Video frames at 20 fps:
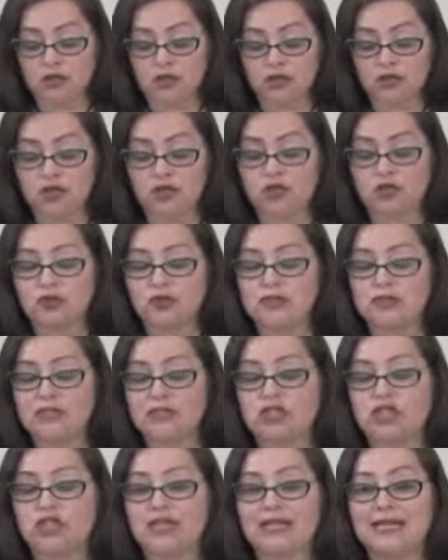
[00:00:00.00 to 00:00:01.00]
the
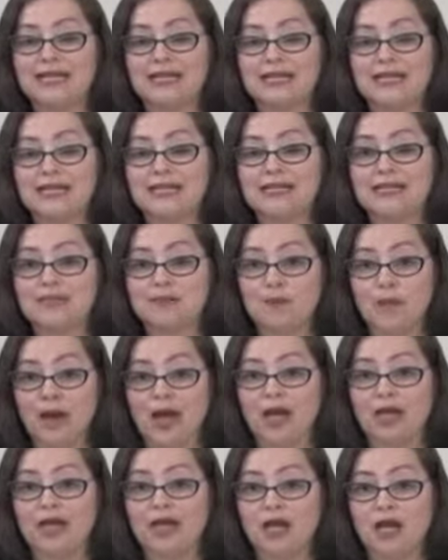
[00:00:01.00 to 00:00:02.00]
jurisdiction is
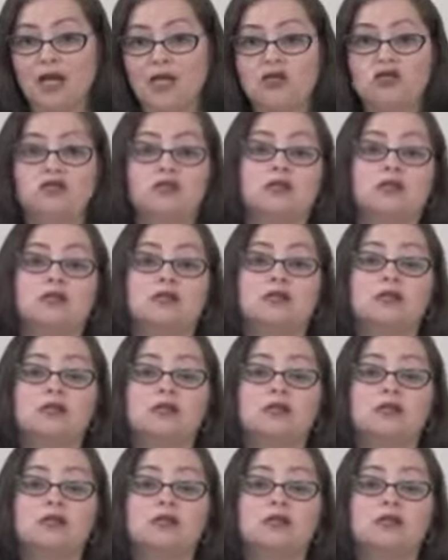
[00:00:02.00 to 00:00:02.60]
by countries.